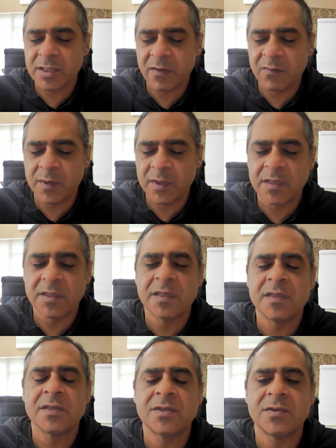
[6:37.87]
The government that did
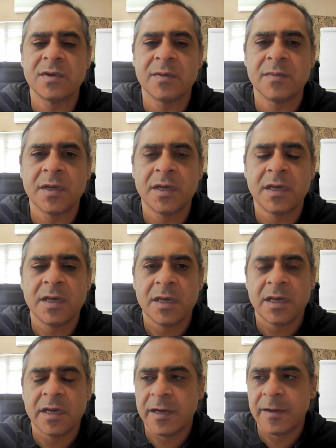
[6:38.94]
this to
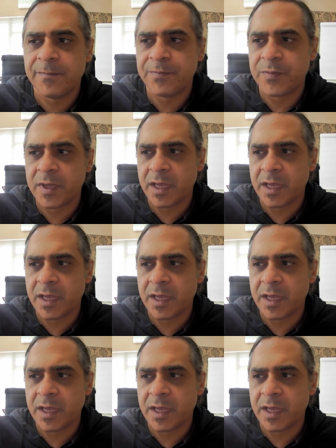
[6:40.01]
him.